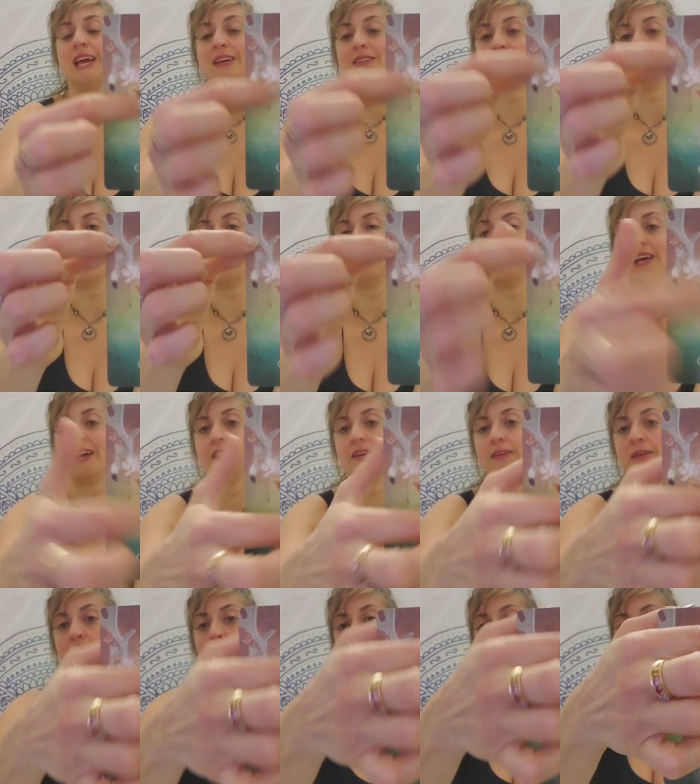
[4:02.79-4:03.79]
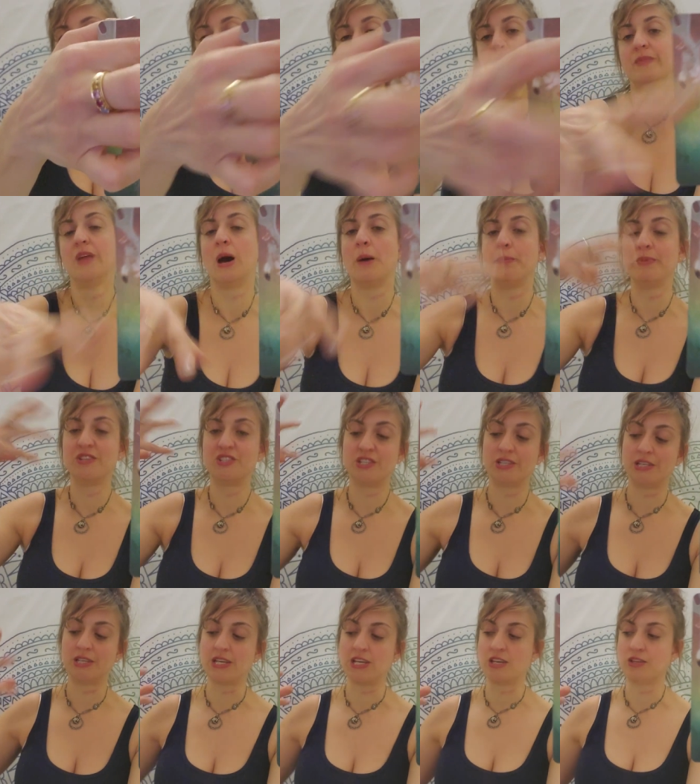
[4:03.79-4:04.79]
antennae up into
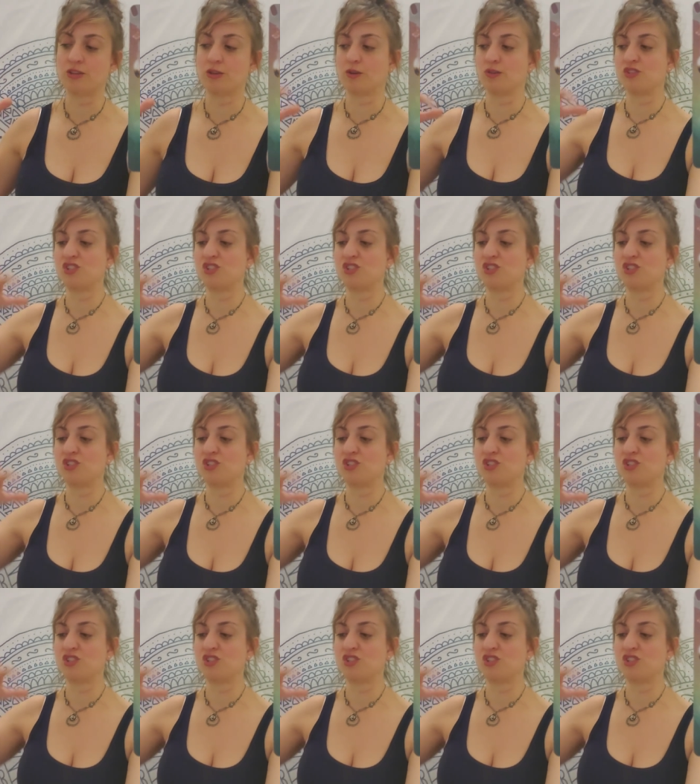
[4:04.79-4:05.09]
the ether.